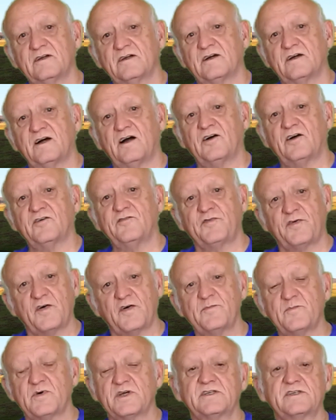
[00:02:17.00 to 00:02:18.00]
I find
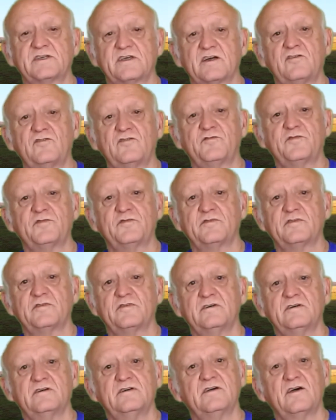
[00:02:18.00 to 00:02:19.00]
myself
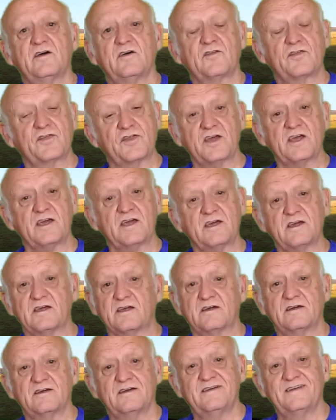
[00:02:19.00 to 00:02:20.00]
thinking
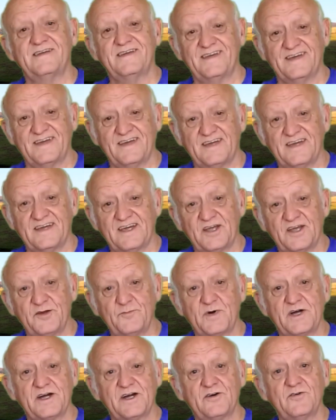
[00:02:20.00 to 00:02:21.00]
in
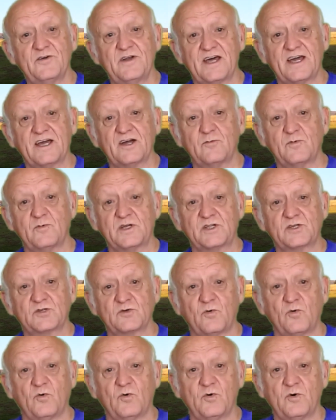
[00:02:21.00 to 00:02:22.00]
my own language
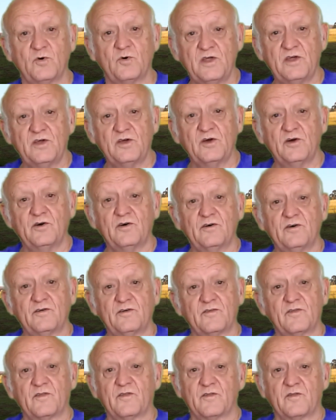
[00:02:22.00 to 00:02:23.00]
or
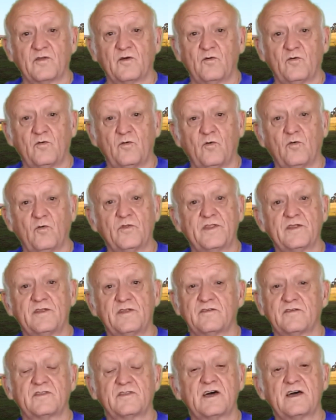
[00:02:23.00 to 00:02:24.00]

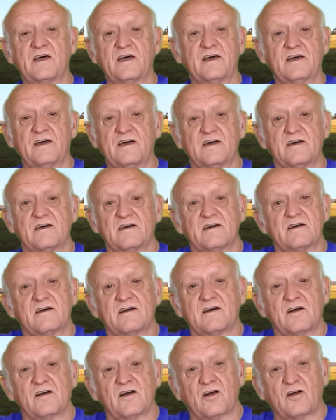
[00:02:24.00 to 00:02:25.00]
the
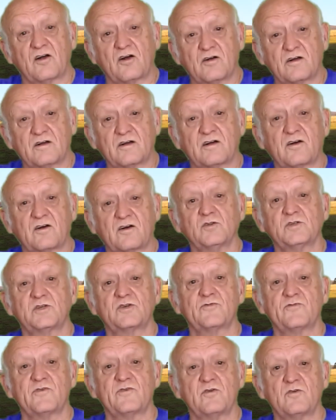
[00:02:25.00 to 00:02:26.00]

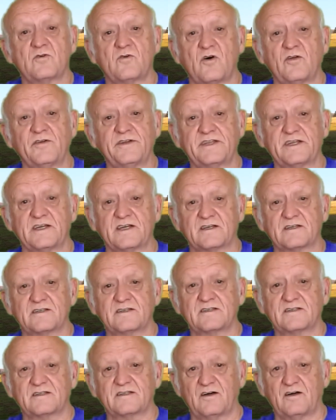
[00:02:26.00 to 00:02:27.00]
cultural
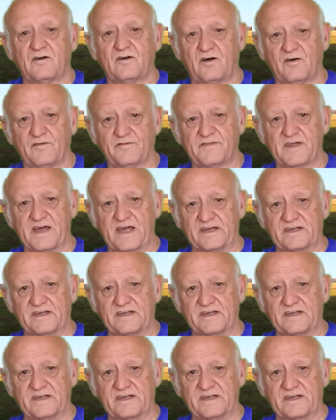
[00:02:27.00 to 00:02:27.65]
context of that.